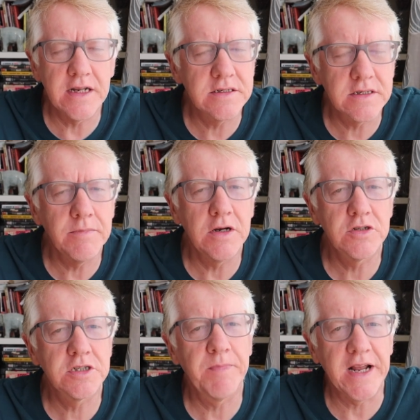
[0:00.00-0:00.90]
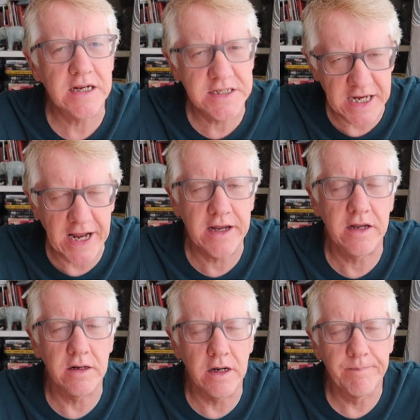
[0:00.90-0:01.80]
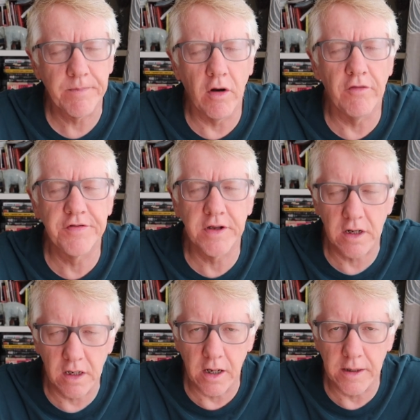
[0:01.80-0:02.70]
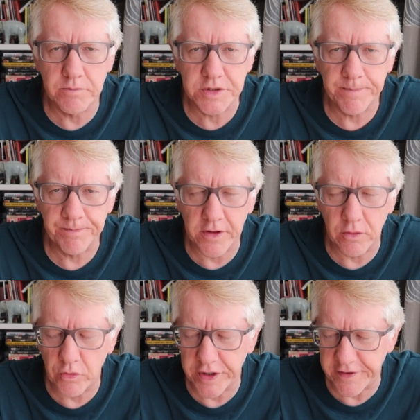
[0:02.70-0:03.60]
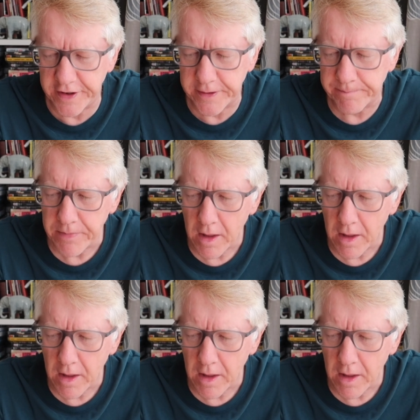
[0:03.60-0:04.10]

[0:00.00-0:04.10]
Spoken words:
it's the most spectacular of the climbs that we did.